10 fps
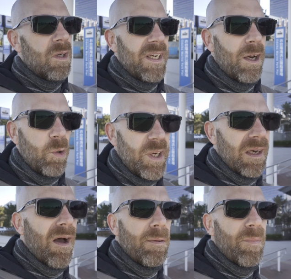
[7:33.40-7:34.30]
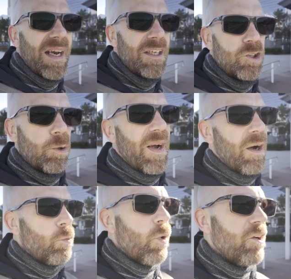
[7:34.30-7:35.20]
or your line manager
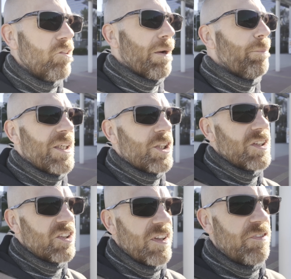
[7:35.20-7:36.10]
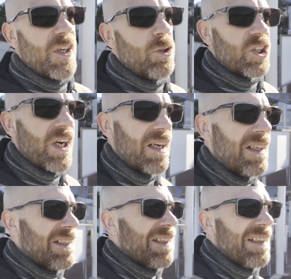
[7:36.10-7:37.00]
about what are your ambitions for the future.
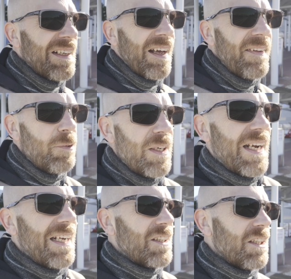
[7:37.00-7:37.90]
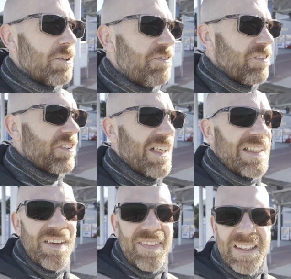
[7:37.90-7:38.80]
I think when you get into your
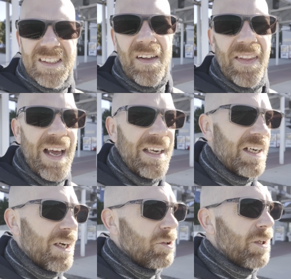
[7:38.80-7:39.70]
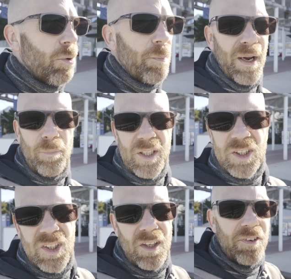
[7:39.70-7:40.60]
50s and things like that, you go, what, my
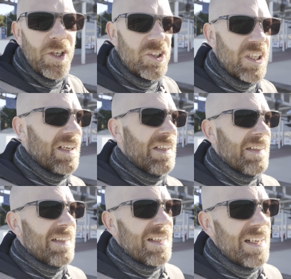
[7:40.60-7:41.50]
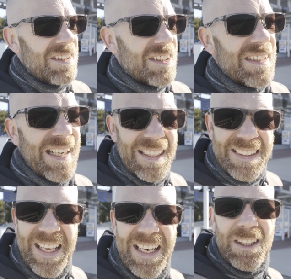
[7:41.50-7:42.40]
ambitions in the future are just to get
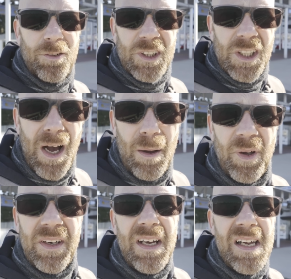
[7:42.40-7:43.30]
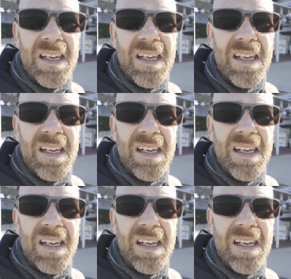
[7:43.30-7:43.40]
to the end of retirement